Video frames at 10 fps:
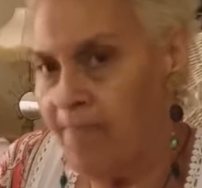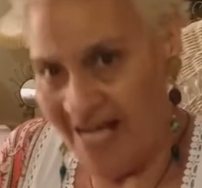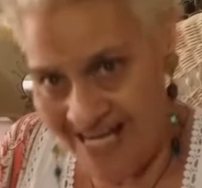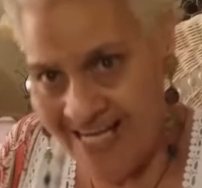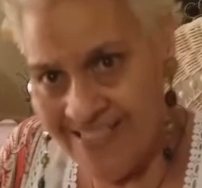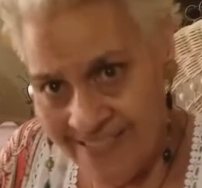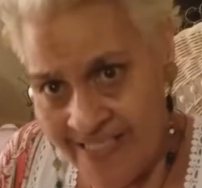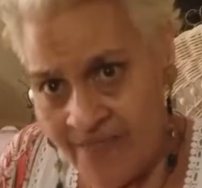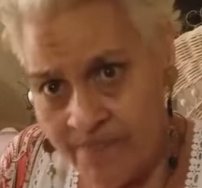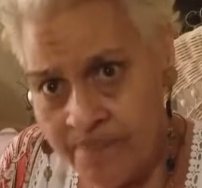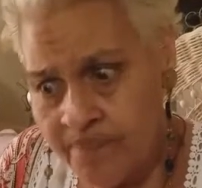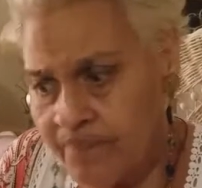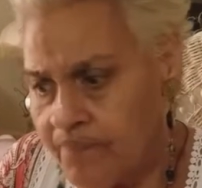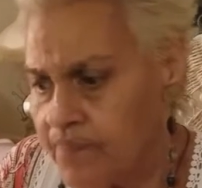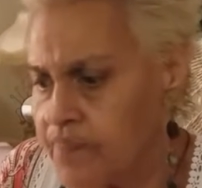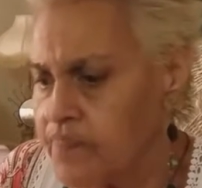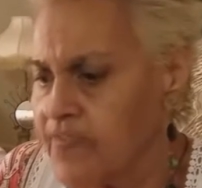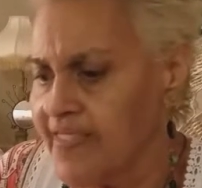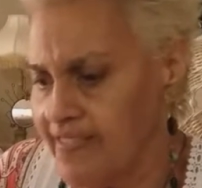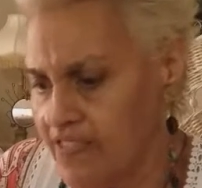Behind them
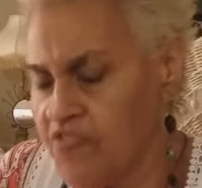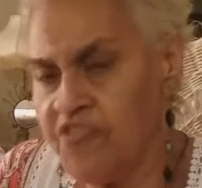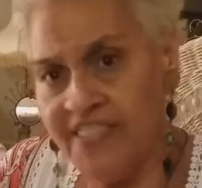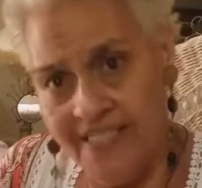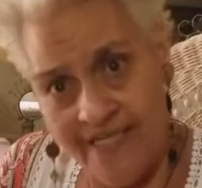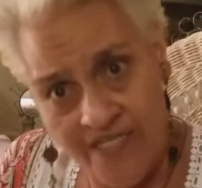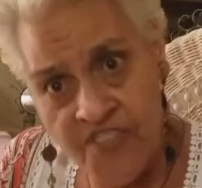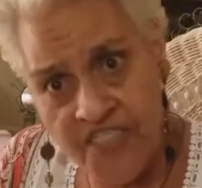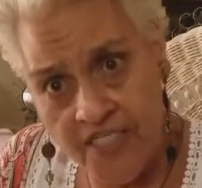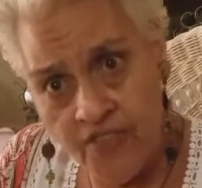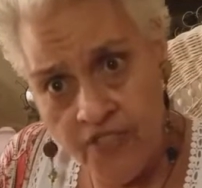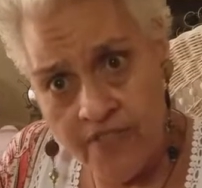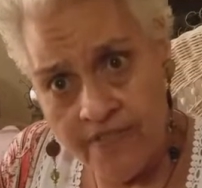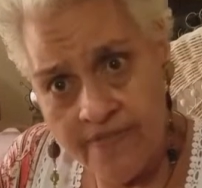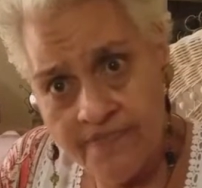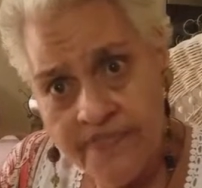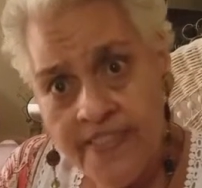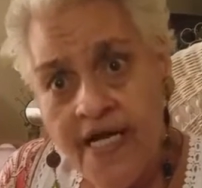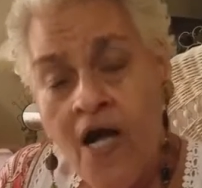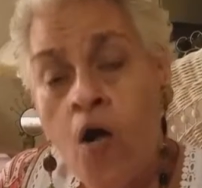is the ACLU.
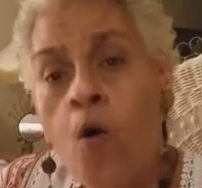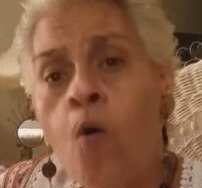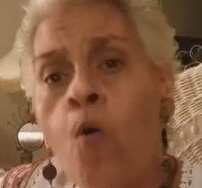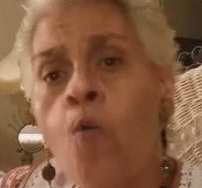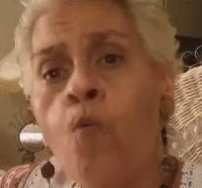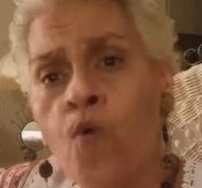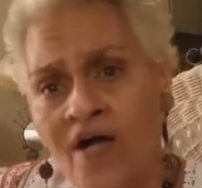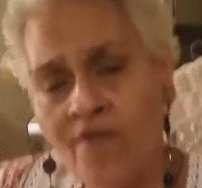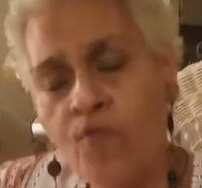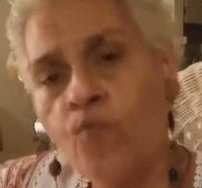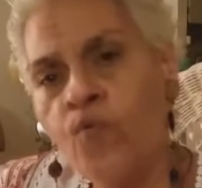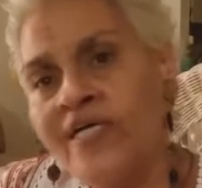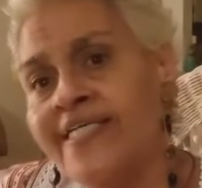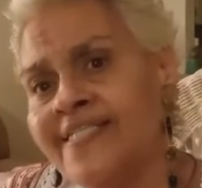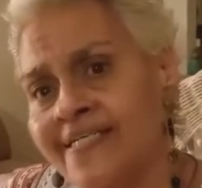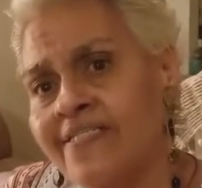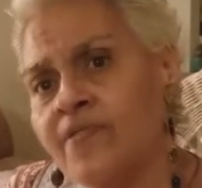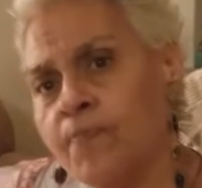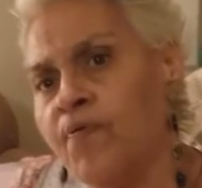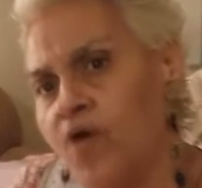What we did,
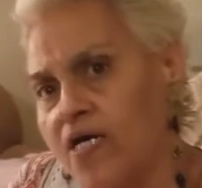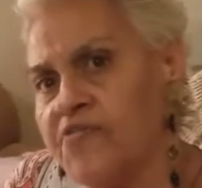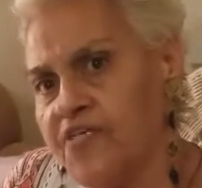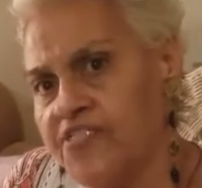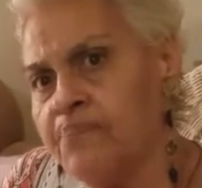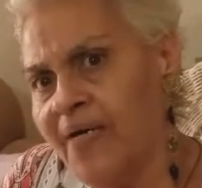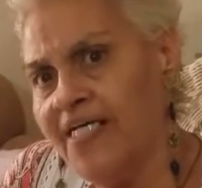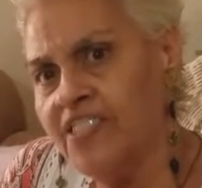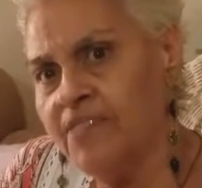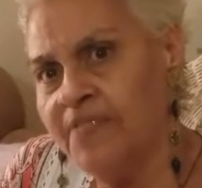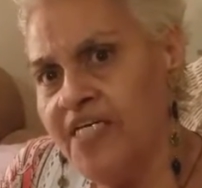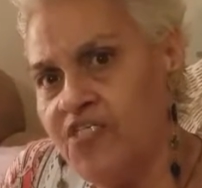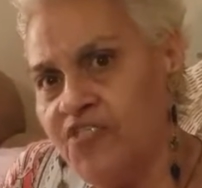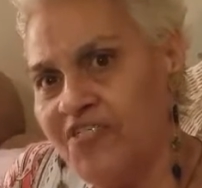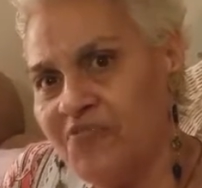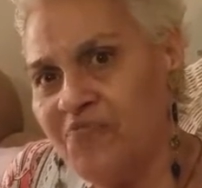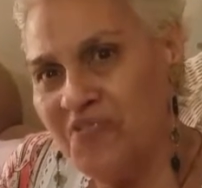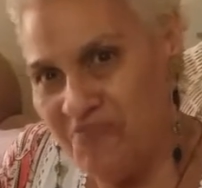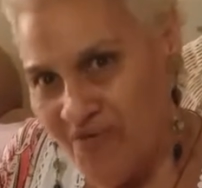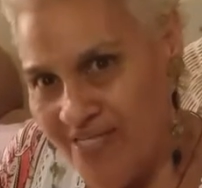the process by elimination, we
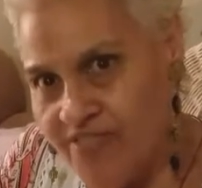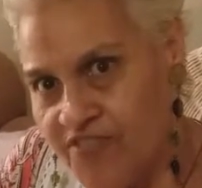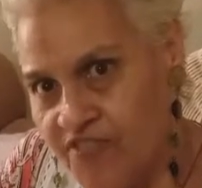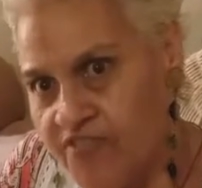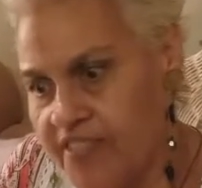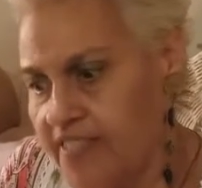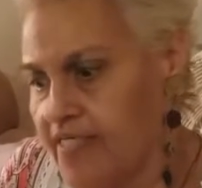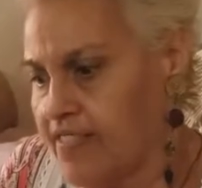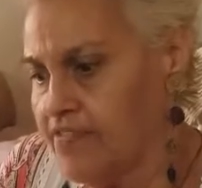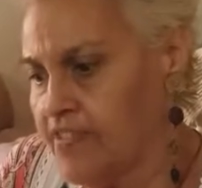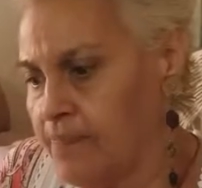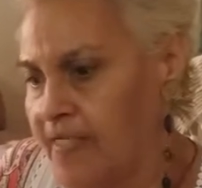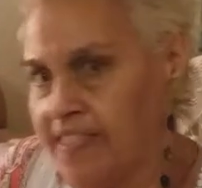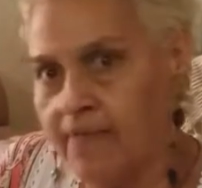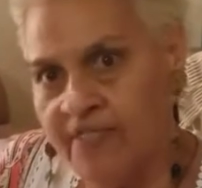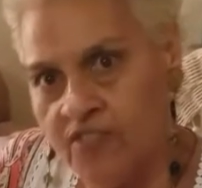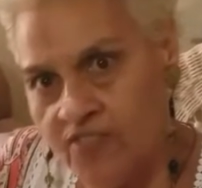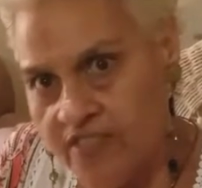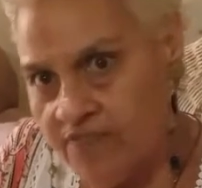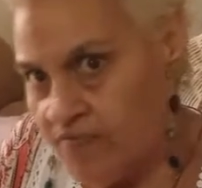went to the Departamento de